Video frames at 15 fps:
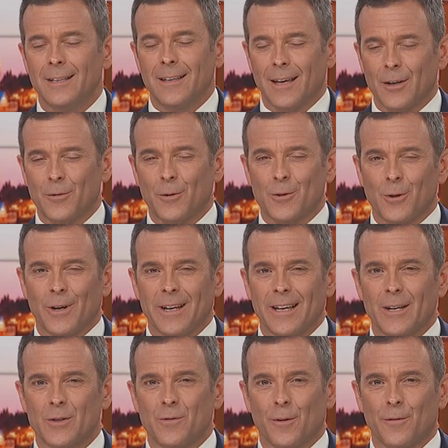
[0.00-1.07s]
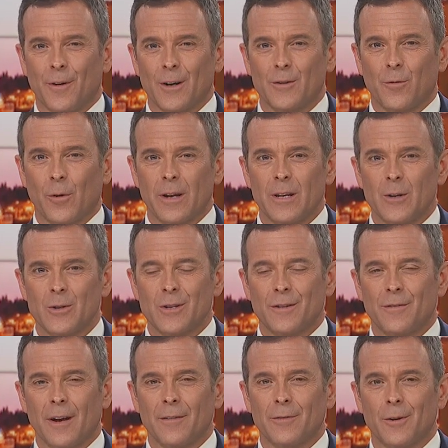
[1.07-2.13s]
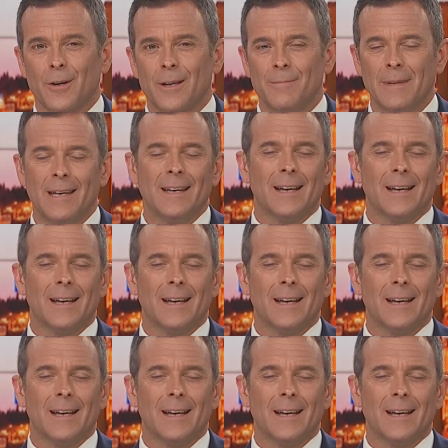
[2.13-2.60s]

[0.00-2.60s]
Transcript: Thanks for joining us for Fox 40 News at 530.